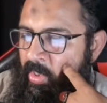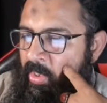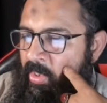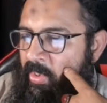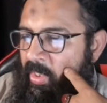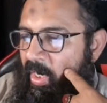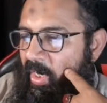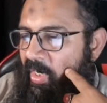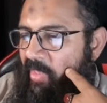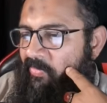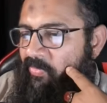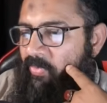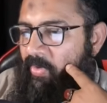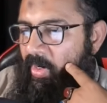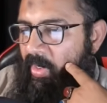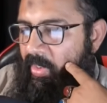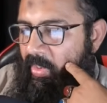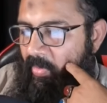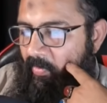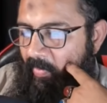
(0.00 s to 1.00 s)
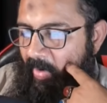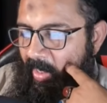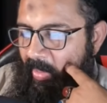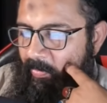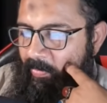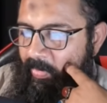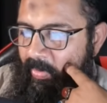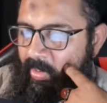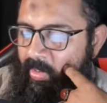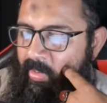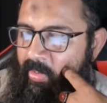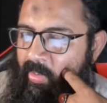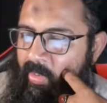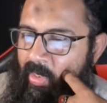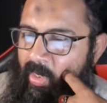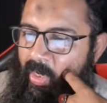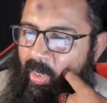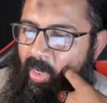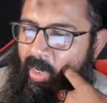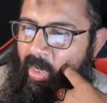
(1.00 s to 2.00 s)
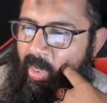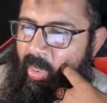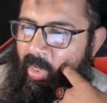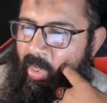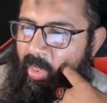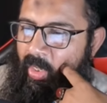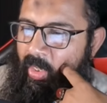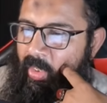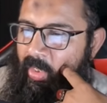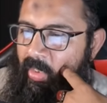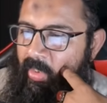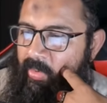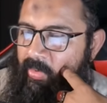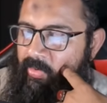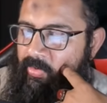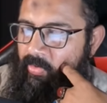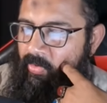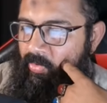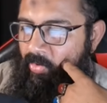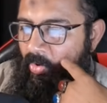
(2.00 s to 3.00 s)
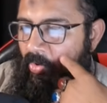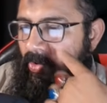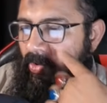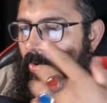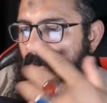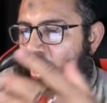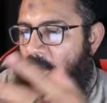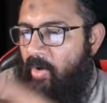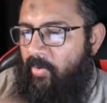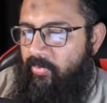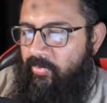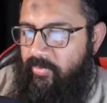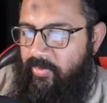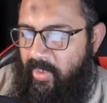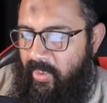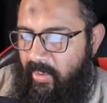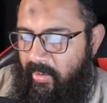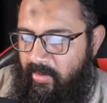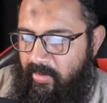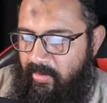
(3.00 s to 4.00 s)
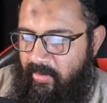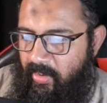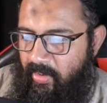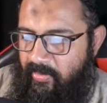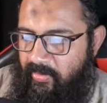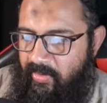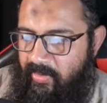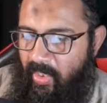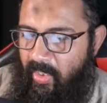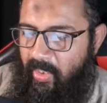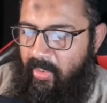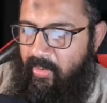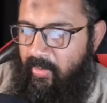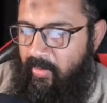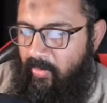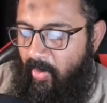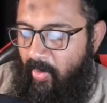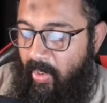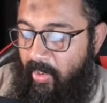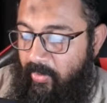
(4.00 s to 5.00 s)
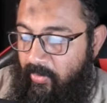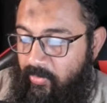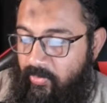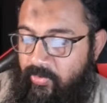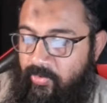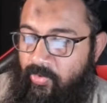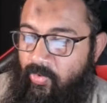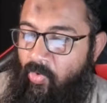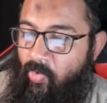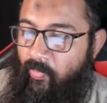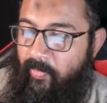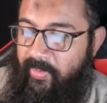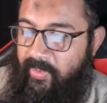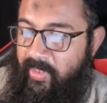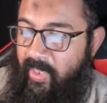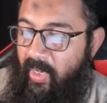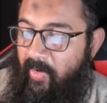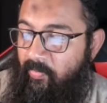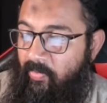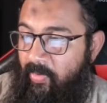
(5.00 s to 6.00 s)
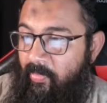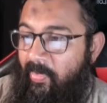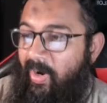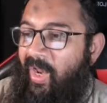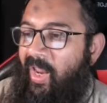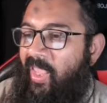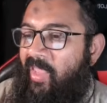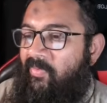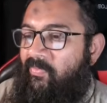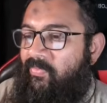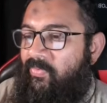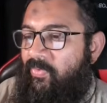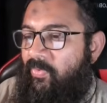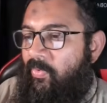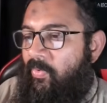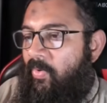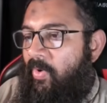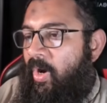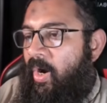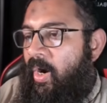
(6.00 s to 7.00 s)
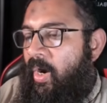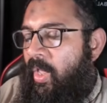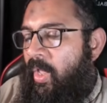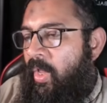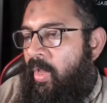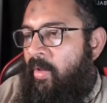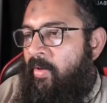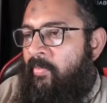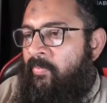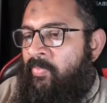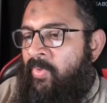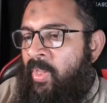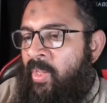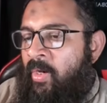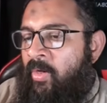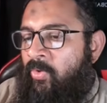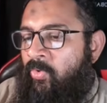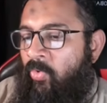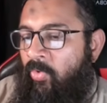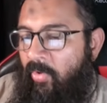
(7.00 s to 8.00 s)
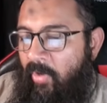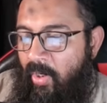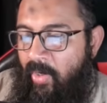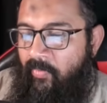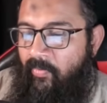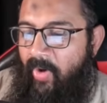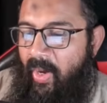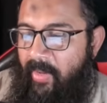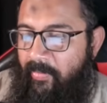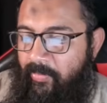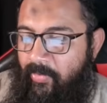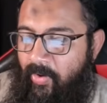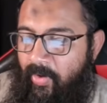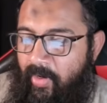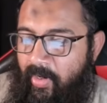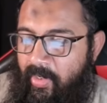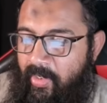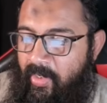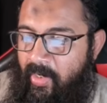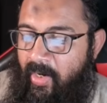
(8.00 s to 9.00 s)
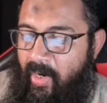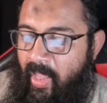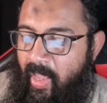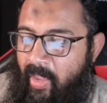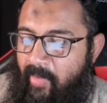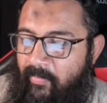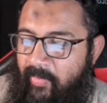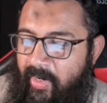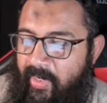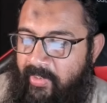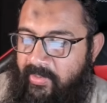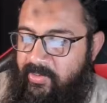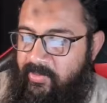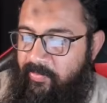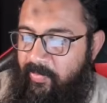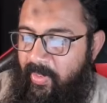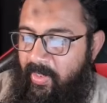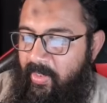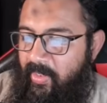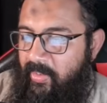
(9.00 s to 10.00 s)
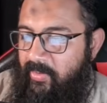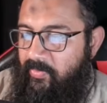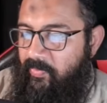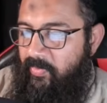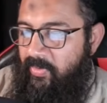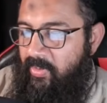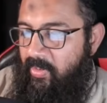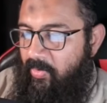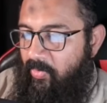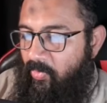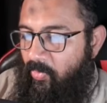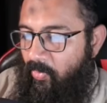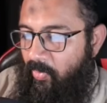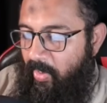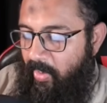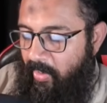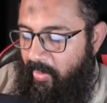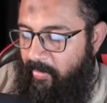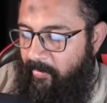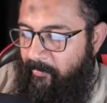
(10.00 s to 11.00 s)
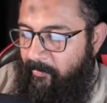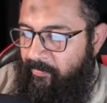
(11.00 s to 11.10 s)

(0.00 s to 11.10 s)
that if you are a developer and you know how to tackle the things, then you are good to go with that one. But if you are a totally vibe coder, didn't have an experience with the coding,